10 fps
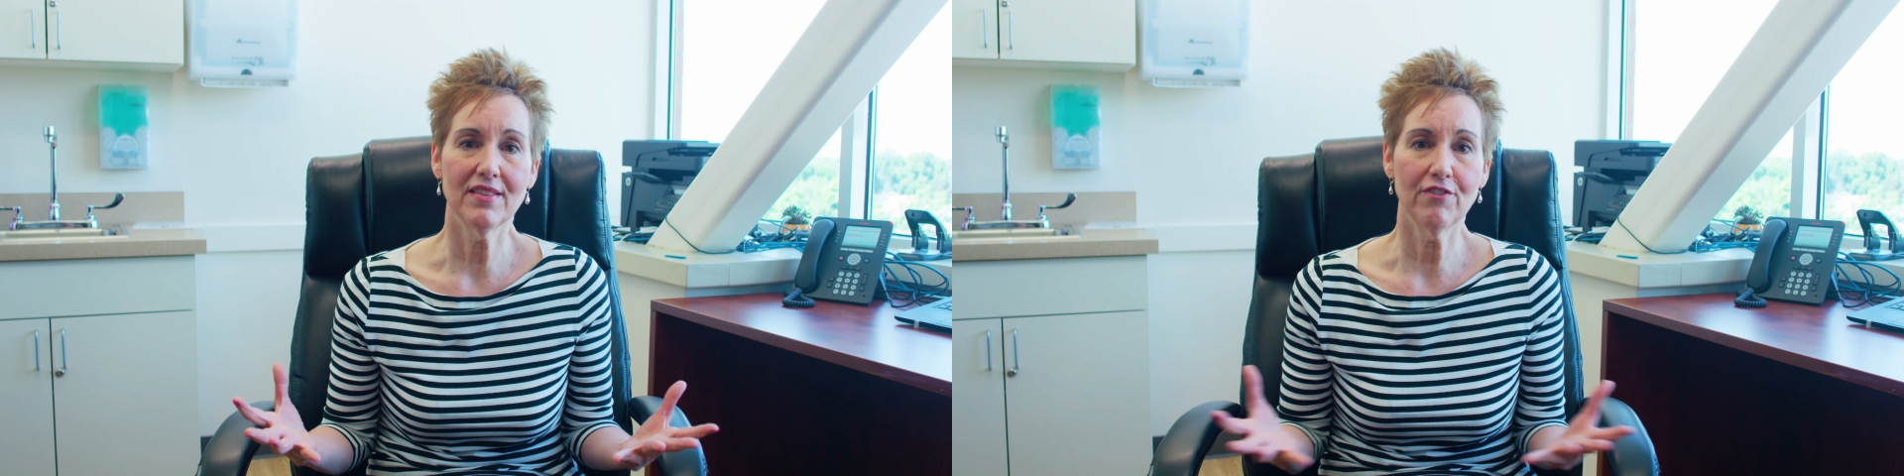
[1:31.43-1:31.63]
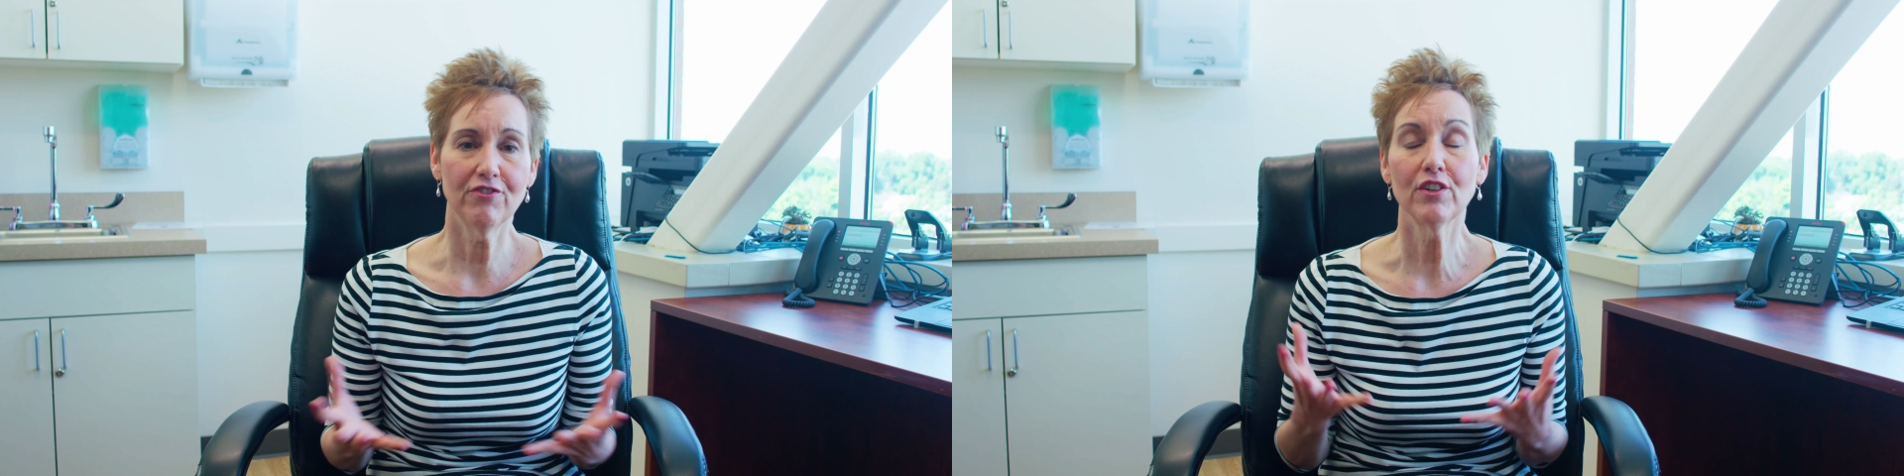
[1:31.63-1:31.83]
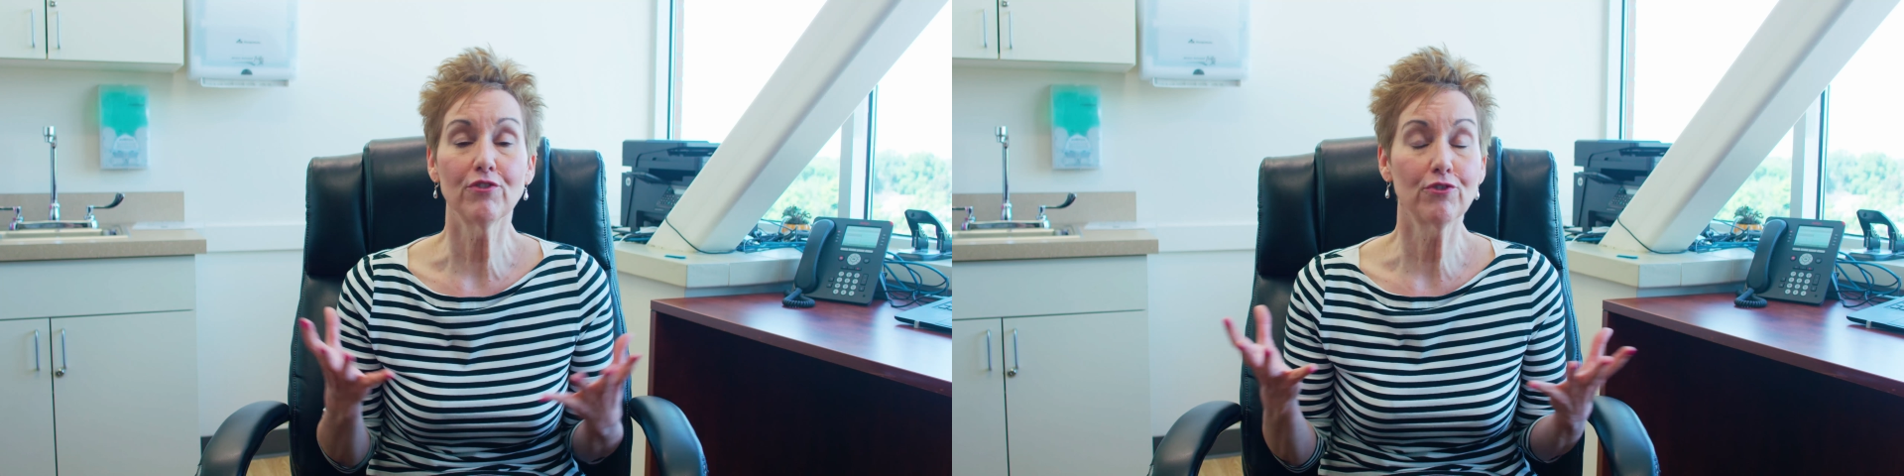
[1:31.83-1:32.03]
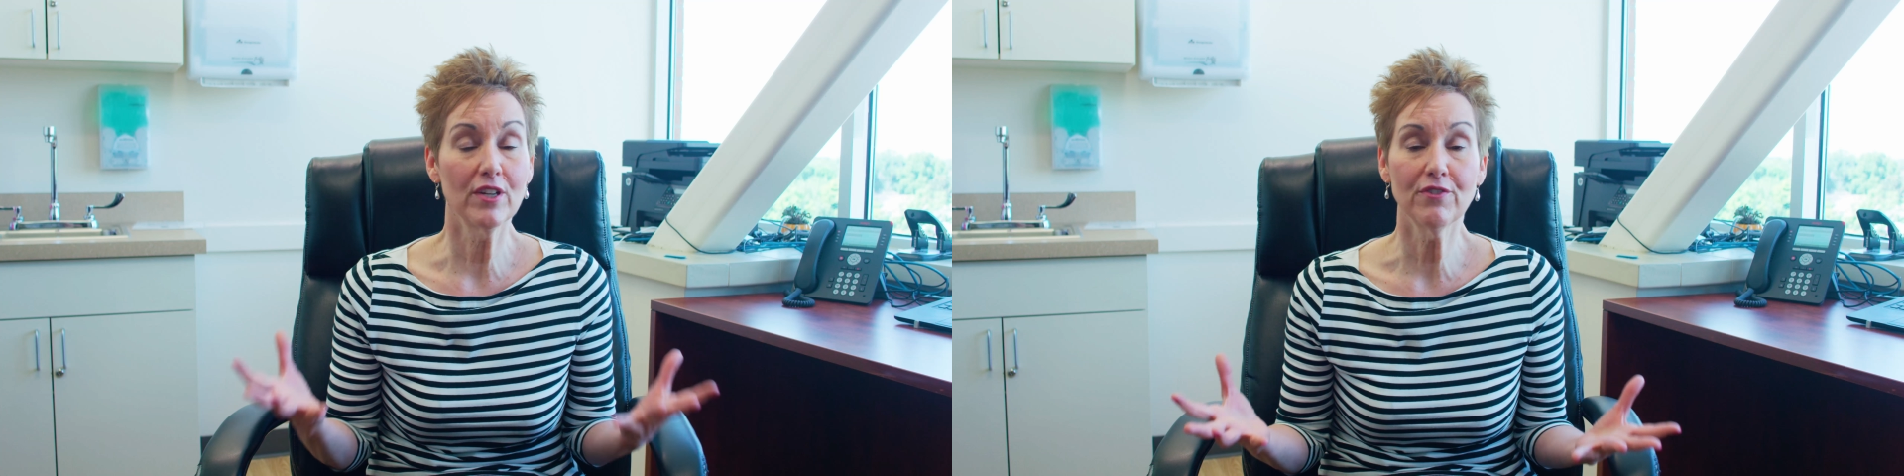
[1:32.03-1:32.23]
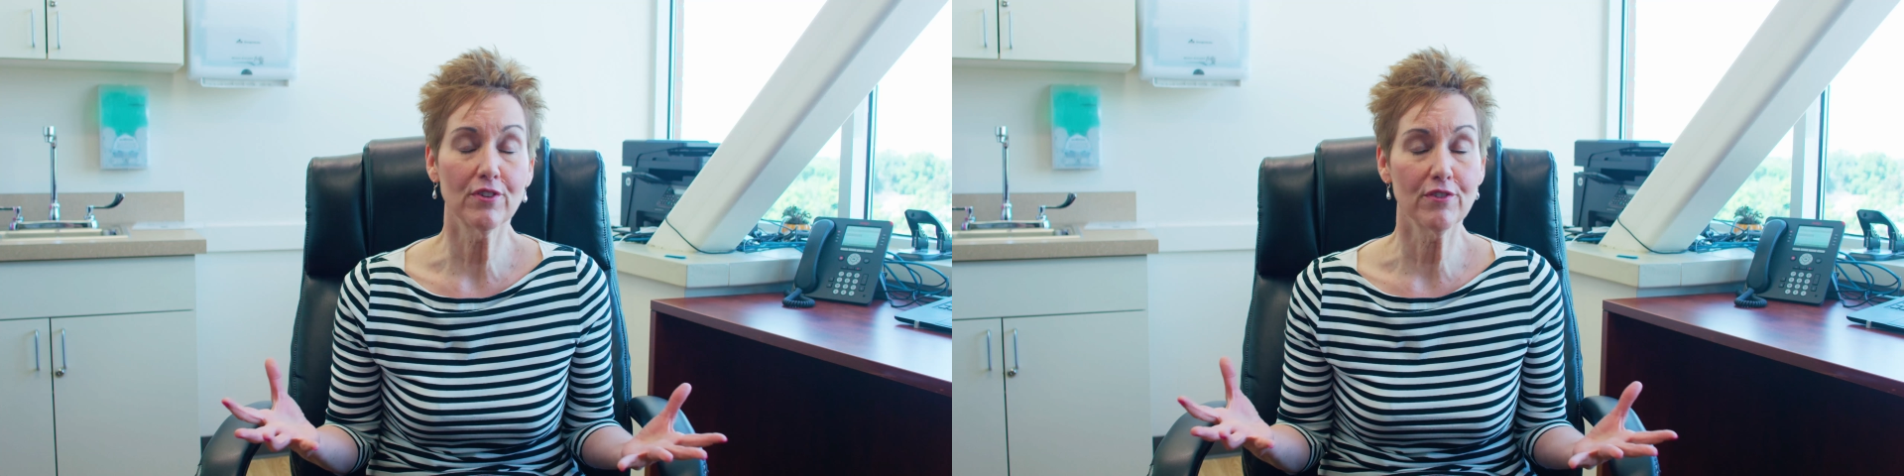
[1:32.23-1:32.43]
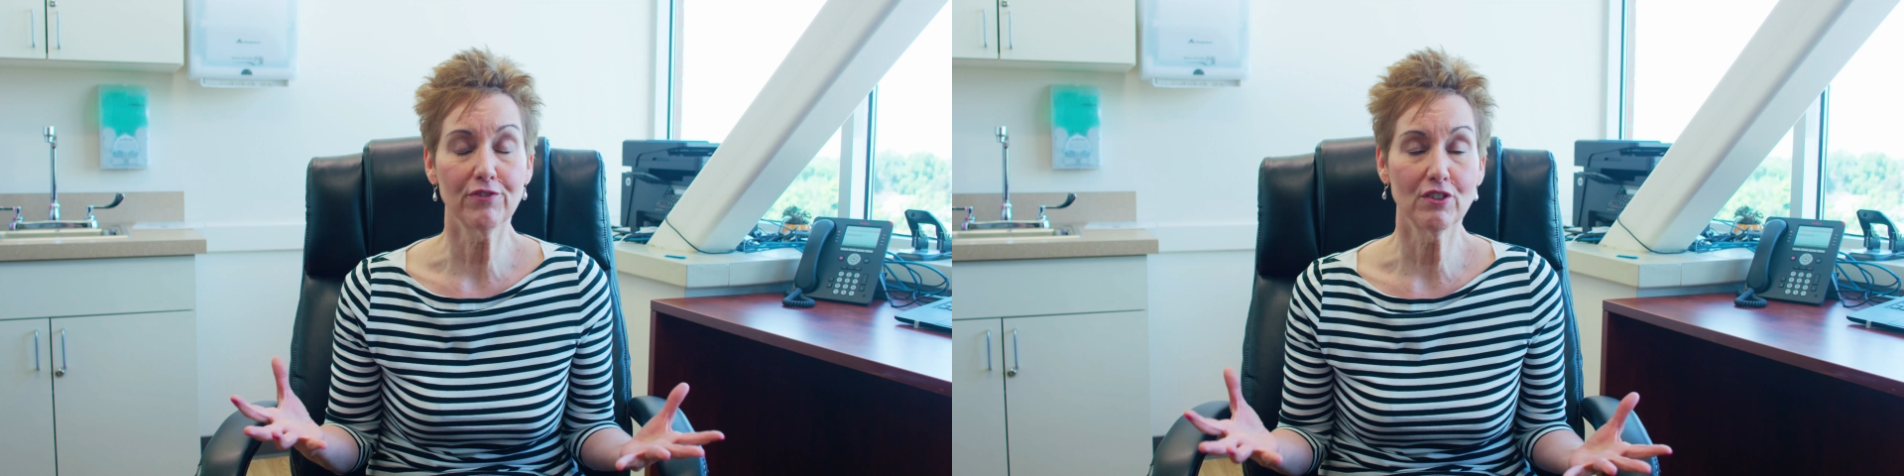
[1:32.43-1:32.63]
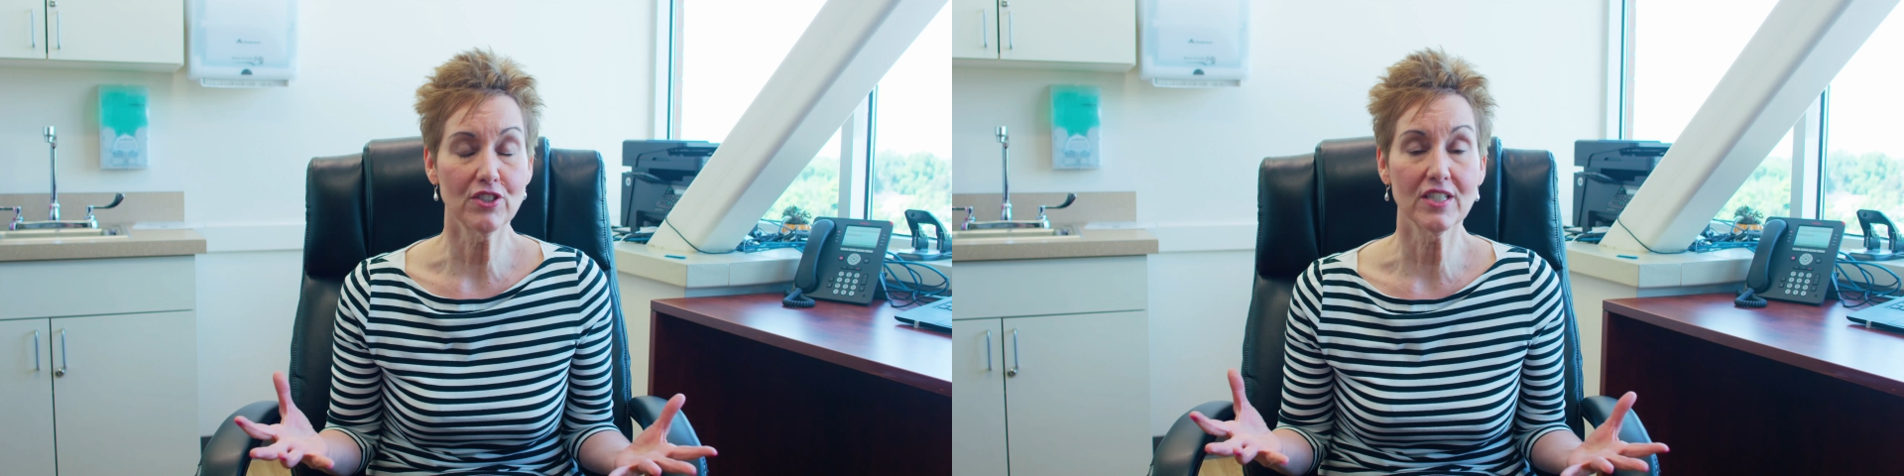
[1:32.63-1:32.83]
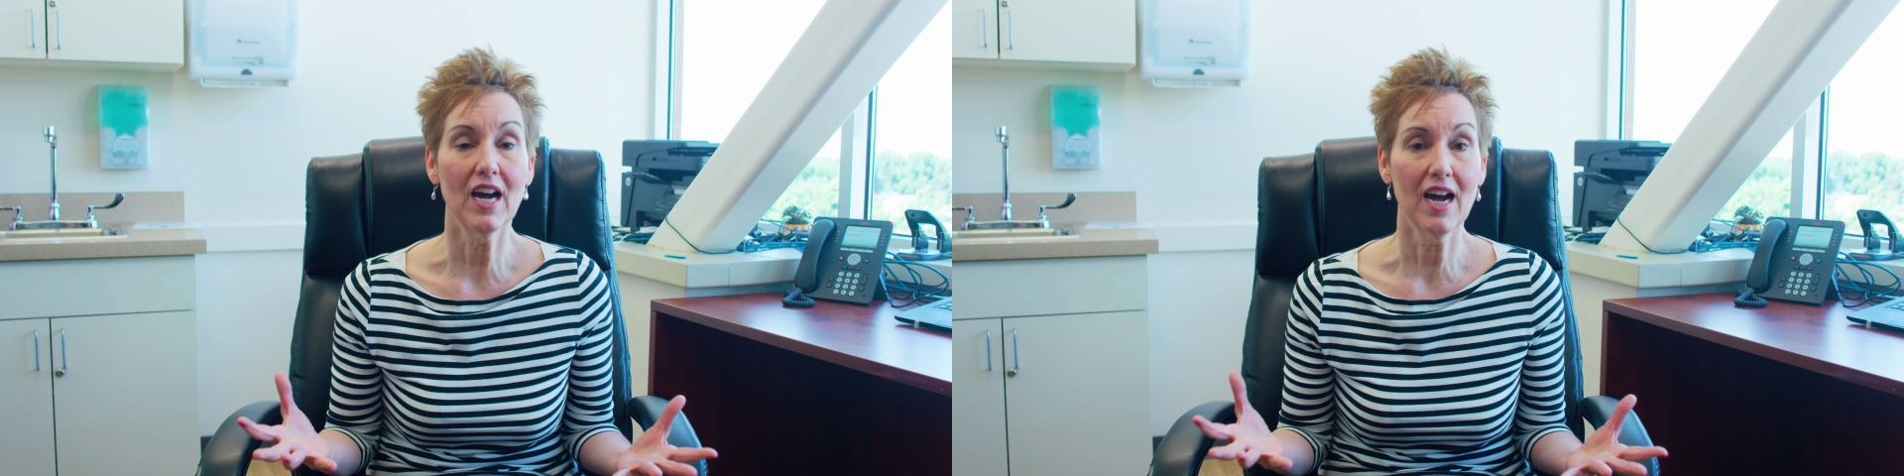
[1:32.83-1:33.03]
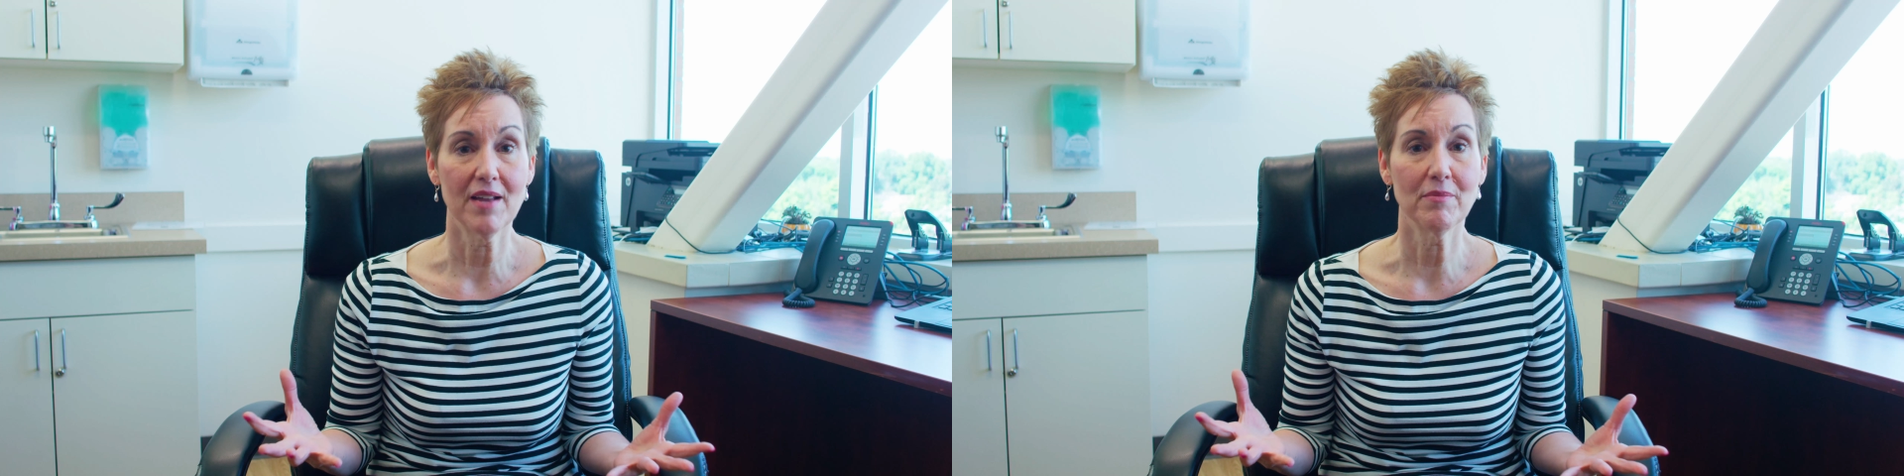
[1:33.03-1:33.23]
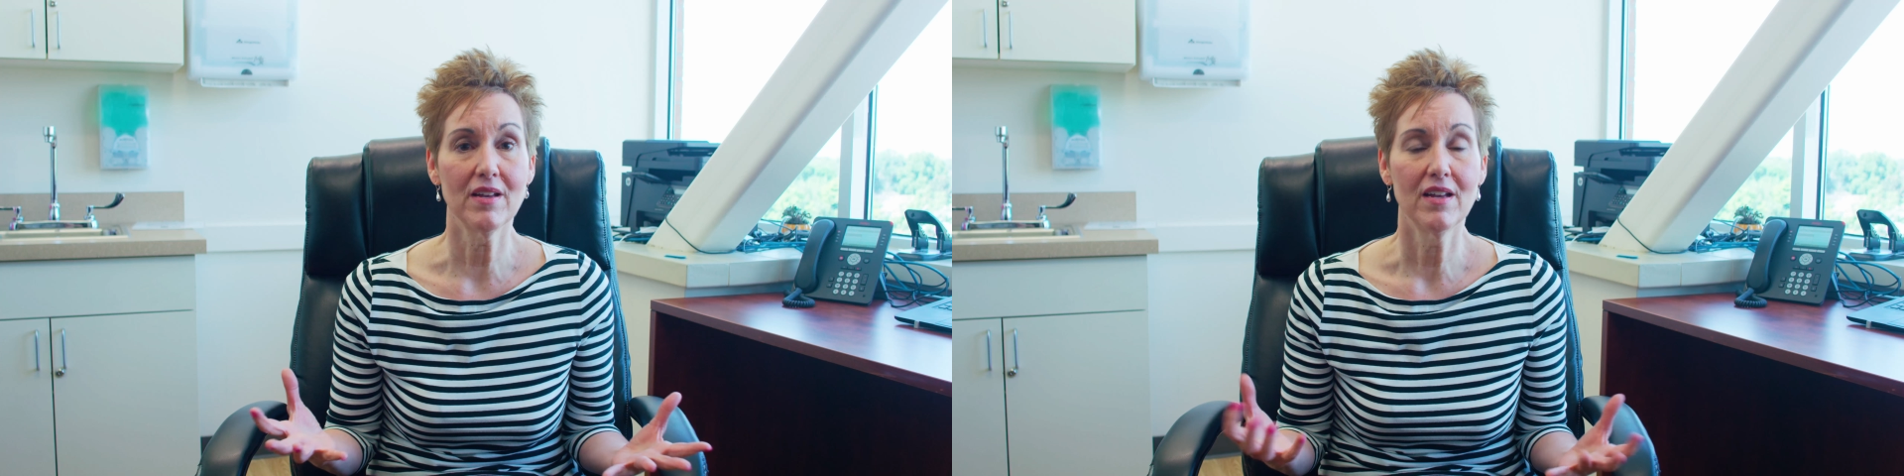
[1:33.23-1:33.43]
they feel free for the first time.